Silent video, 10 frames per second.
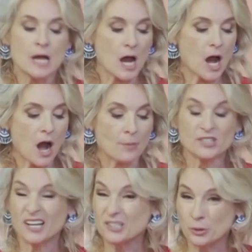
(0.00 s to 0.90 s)
Um,
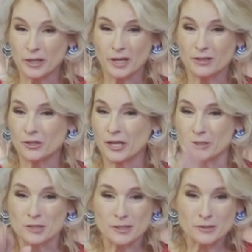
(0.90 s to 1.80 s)
sunscreen, you get
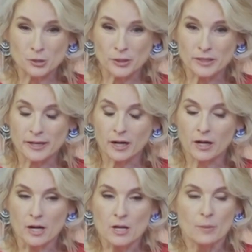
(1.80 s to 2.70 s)
your sunscreen there.
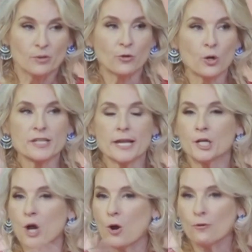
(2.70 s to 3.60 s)
But of course, I
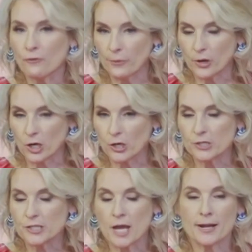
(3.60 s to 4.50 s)
go for
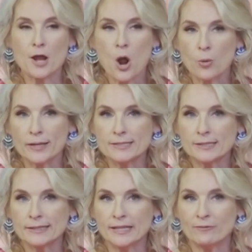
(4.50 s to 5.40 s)
burgers and I always
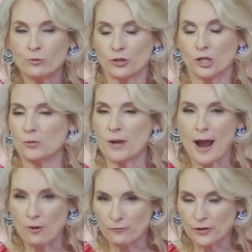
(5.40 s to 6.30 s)
leave with a cute
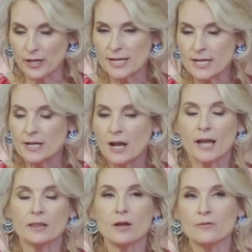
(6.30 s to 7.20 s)
outfit.
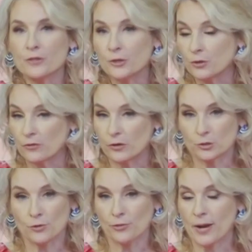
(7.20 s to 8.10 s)
I love the
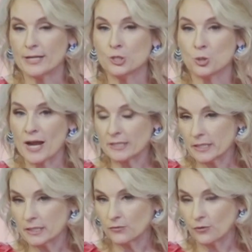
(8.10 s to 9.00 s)
universal thread
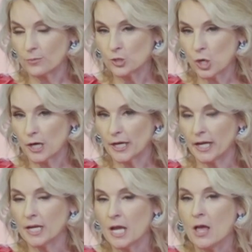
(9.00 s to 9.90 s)
dresses from
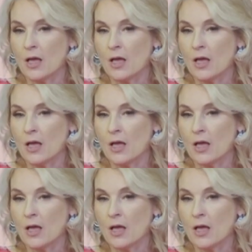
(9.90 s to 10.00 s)
Target.